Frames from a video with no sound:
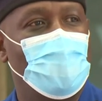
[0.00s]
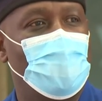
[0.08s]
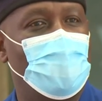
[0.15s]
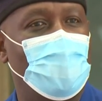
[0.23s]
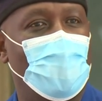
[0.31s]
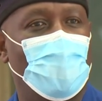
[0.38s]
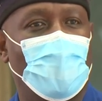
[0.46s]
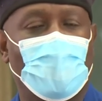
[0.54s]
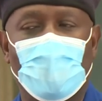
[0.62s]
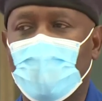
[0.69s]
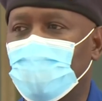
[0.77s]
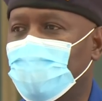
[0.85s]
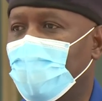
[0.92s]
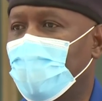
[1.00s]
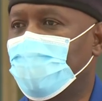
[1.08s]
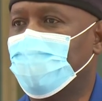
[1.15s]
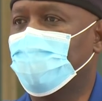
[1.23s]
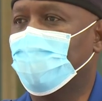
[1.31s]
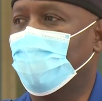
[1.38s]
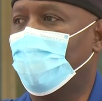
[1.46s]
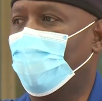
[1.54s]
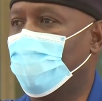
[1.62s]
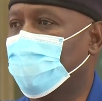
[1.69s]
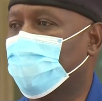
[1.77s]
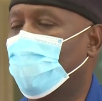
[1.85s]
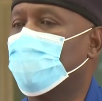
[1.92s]
the organizers
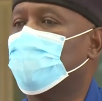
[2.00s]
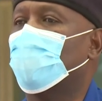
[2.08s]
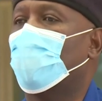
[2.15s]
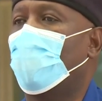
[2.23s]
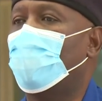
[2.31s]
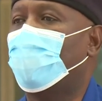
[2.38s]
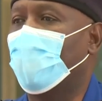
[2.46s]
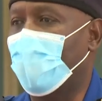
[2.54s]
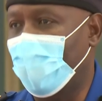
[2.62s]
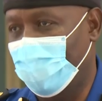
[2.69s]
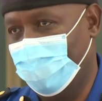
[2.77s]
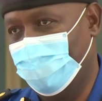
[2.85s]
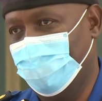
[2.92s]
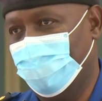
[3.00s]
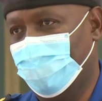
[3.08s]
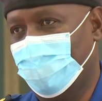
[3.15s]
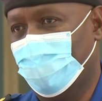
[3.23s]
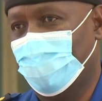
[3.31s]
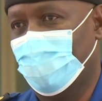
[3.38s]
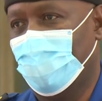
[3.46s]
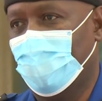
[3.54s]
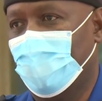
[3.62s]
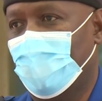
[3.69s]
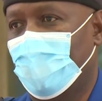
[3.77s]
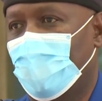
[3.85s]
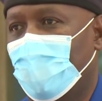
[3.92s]
also to comply.
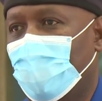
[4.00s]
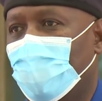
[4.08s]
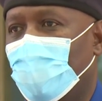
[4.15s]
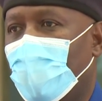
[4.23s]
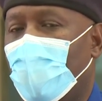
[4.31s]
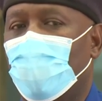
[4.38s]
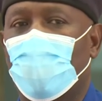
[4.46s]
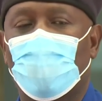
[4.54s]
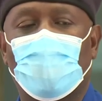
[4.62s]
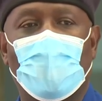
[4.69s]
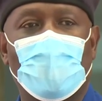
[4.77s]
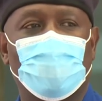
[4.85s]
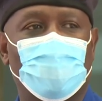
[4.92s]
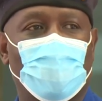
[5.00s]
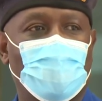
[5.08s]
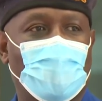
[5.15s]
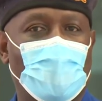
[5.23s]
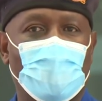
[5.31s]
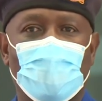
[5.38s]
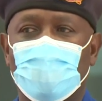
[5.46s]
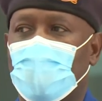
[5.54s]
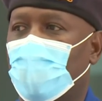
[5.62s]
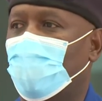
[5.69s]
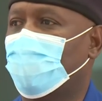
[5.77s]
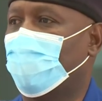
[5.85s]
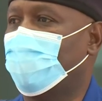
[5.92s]
I would not like to encourage a
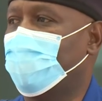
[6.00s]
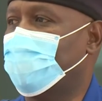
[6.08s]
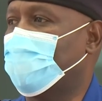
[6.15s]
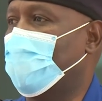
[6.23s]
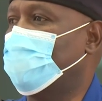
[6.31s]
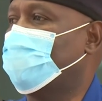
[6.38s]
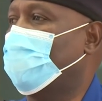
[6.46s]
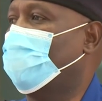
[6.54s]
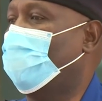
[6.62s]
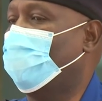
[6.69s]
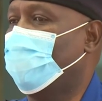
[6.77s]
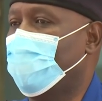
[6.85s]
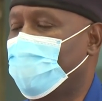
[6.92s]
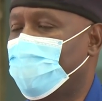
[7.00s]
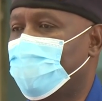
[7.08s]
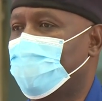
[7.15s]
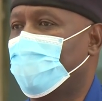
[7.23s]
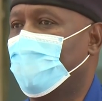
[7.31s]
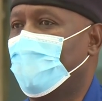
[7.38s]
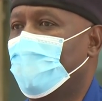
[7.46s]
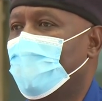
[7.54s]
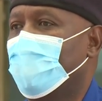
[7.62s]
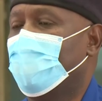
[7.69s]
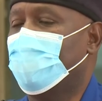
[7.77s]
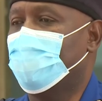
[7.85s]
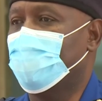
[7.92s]
lot of discussion on this.
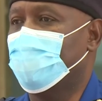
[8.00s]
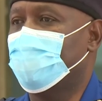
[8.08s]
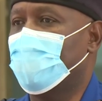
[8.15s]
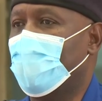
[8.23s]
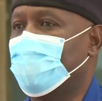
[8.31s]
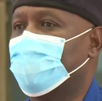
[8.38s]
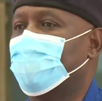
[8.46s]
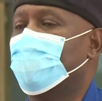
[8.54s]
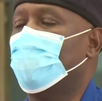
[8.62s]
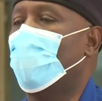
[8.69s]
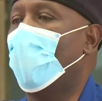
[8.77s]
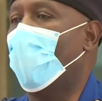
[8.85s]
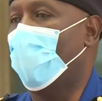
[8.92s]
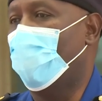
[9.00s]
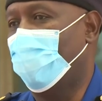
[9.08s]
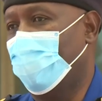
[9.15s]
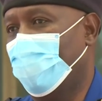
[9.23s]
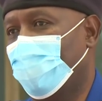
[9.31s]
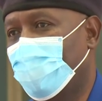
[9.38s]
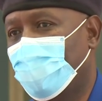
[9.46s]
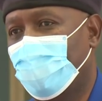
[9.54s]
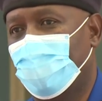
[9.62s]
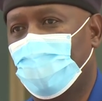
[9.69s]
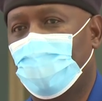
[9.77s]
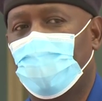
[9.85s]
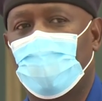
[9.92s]
It is just no.
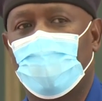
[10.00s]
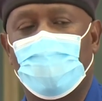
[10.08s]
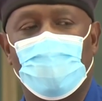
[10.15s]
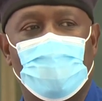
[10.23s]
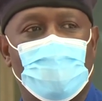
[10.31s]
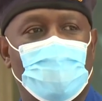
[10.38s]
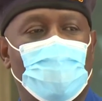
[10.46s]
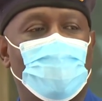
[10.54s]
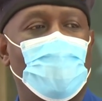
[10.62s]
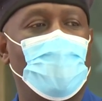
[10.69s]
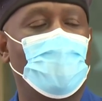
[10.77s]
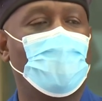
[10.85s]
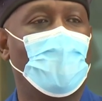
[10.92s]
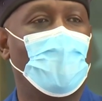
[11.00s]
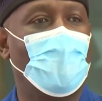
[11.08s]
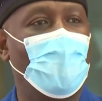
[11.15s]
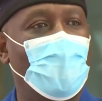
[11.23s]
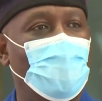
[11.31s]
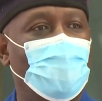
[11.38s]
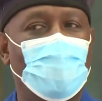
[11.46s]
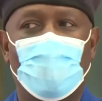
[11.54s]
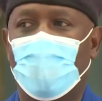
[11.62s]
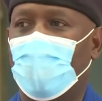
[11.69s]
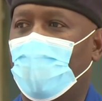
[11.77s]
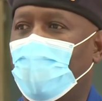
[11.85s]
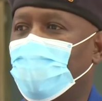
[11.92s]
The big N
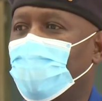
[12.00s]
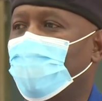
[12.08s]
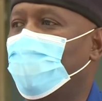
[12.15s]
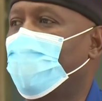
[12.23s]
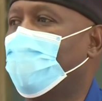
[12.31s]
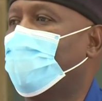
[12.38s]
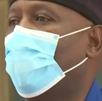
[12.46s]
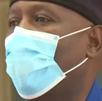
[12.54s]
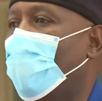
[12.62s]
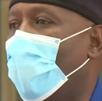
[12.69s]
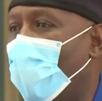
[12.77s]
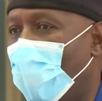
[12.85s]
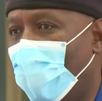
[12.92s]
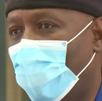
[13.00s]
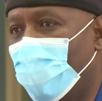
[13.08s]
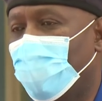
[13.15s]
and the big O,